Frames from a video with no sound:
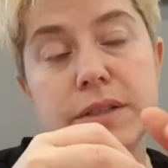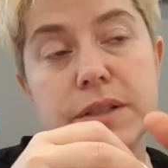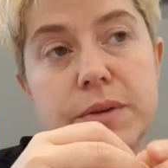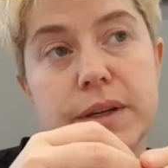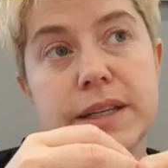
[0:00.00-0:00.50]

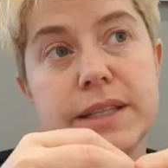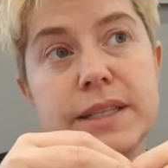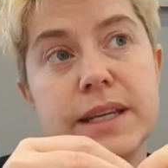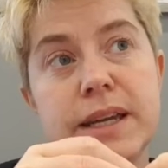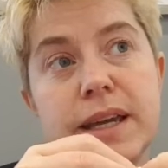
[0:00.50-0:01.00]

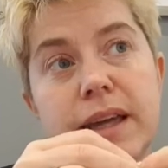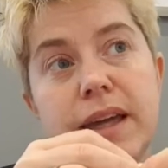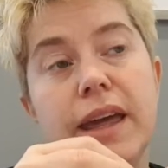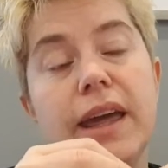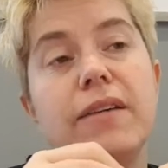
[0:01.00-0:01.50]
decrease
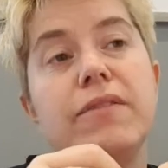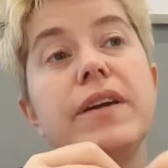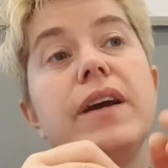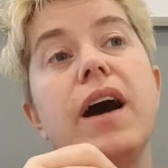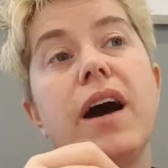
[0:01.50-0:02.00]

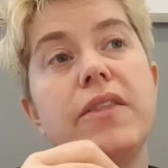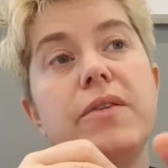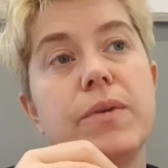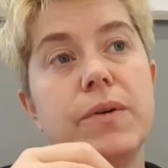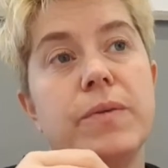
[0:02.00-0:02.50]
every
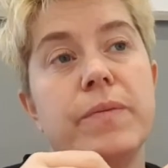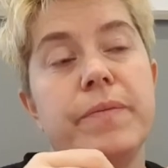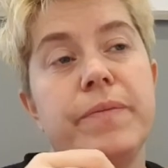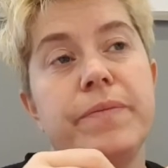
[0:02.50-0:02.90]
other row.